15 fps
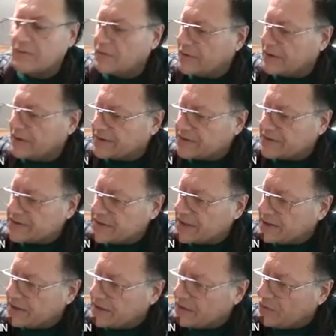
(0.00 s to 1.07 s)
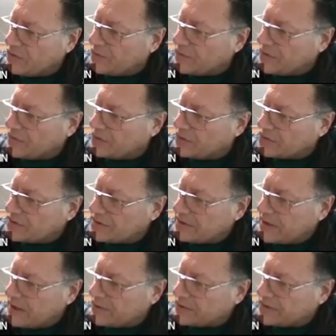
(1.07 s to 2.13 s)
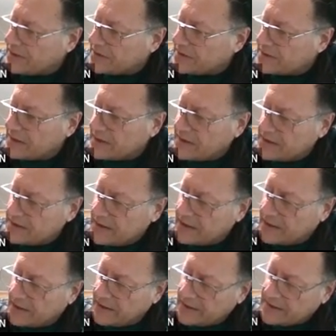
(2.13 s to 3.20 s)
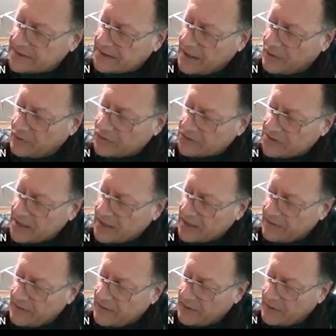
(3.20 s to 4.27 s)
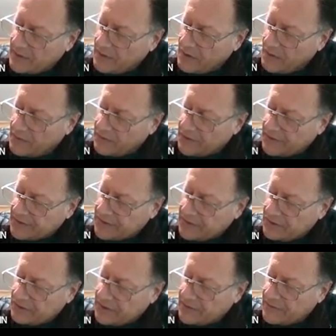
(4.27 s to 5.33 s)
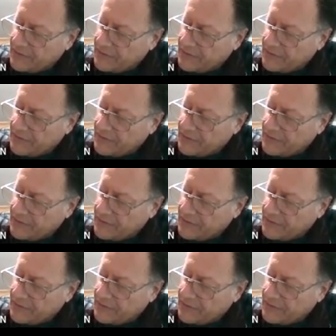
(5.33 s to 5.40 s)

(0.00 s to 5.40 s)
We're going to reject the null because our test statistic is outside of the region that